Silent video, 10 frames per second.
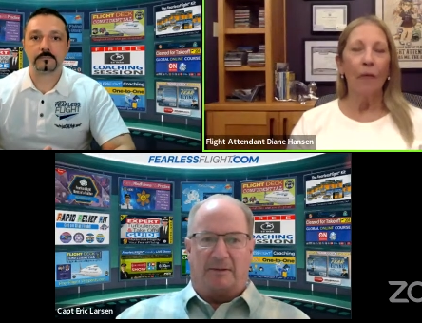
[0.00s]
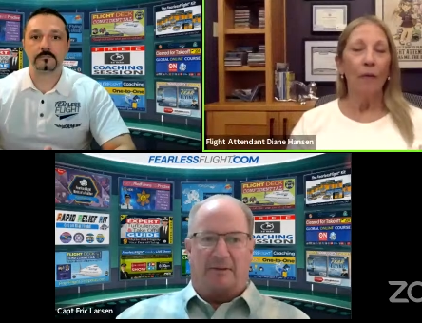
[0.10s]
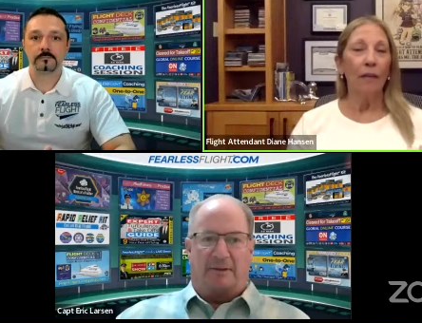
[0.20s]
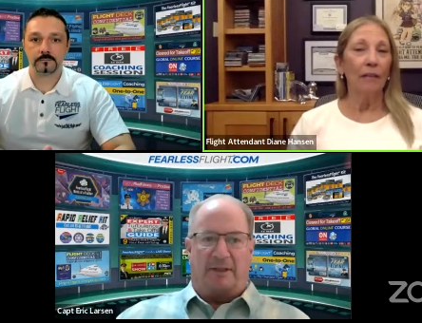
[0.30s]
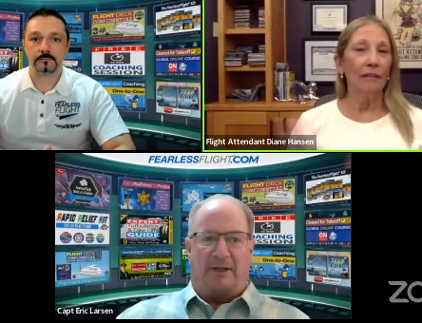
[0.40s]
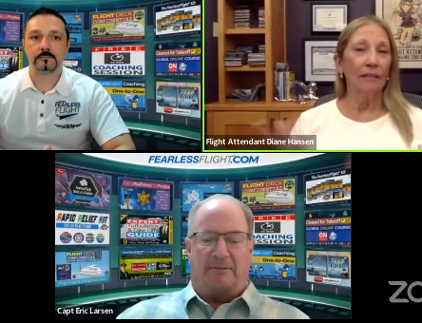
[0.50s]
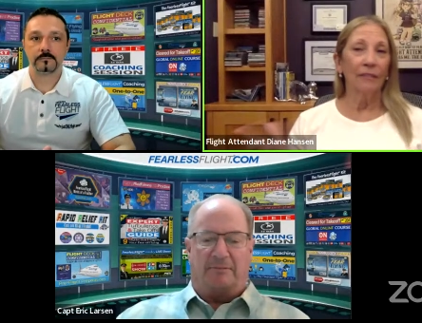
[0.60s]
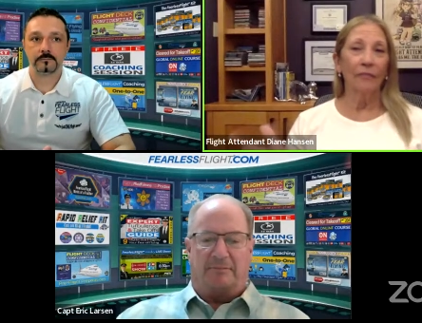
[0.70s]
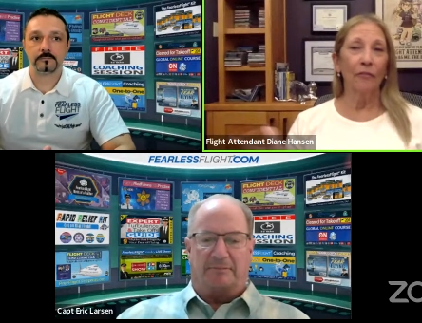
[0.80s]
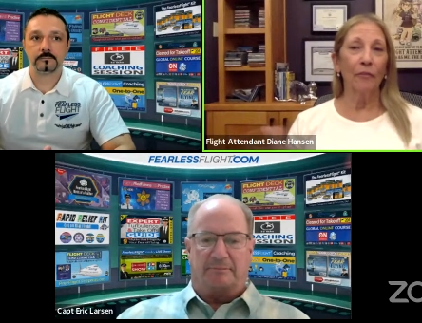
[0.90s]
Speaker 1: Well, yep.
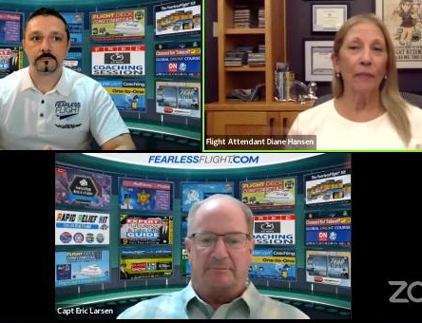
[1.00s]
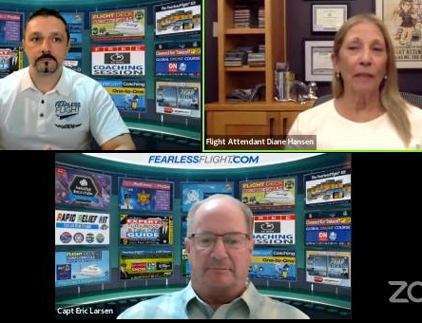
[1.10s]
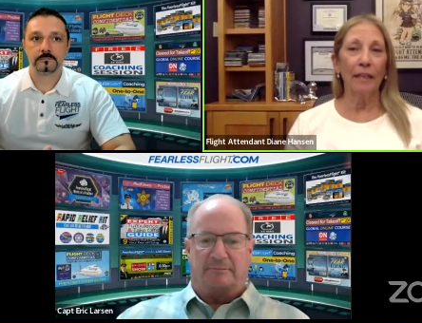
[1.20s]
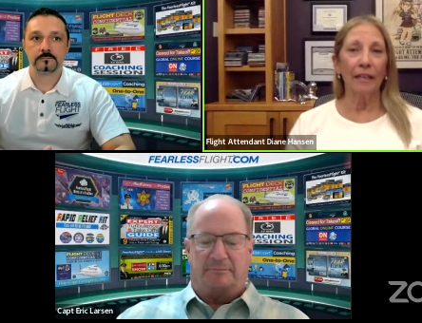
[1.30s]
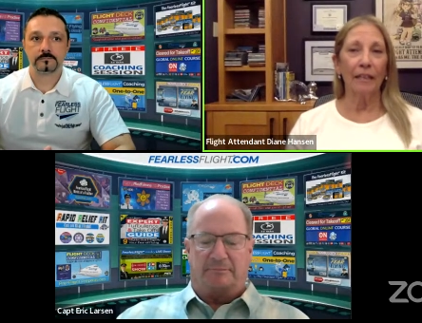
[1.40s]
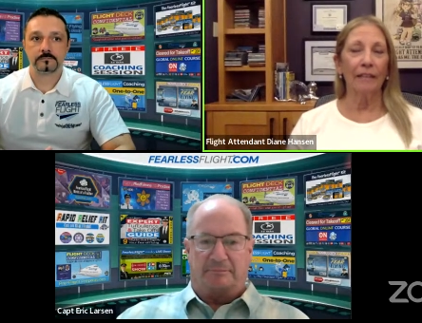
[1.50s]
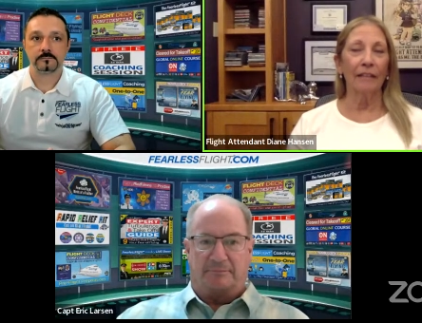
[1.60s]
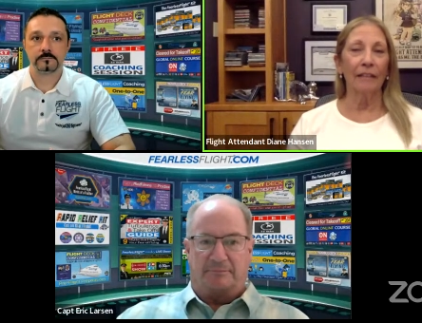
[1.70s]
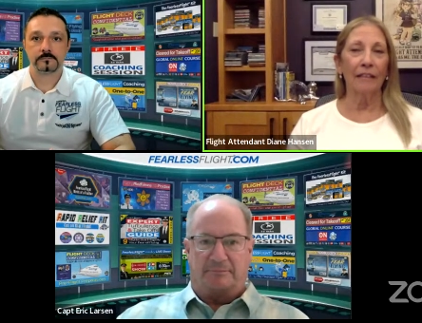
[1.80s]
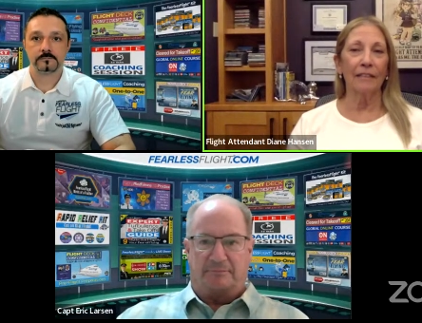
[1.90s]
for me, in
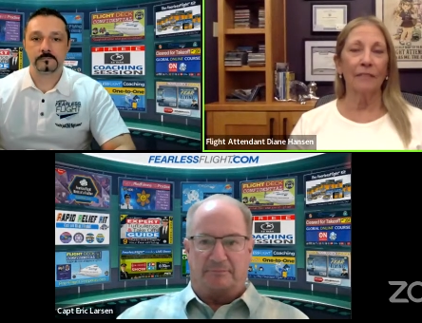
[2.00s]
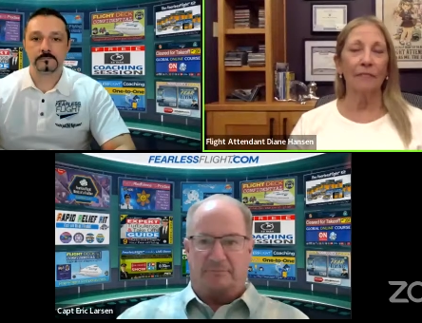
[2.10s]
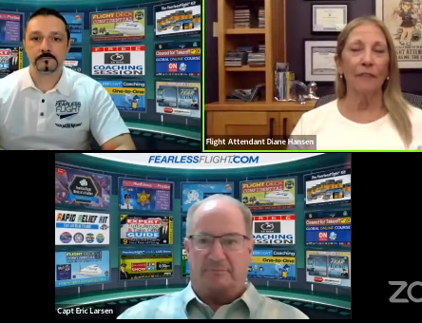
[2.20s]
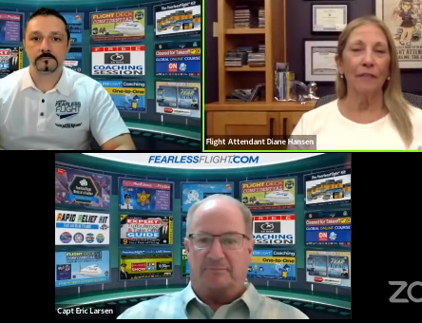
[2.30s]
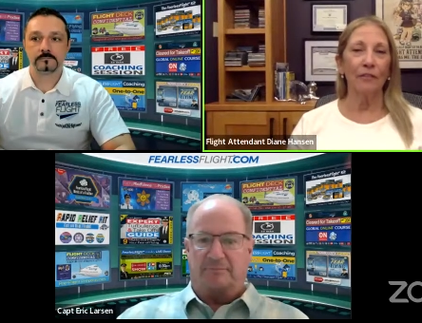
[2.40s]
less than five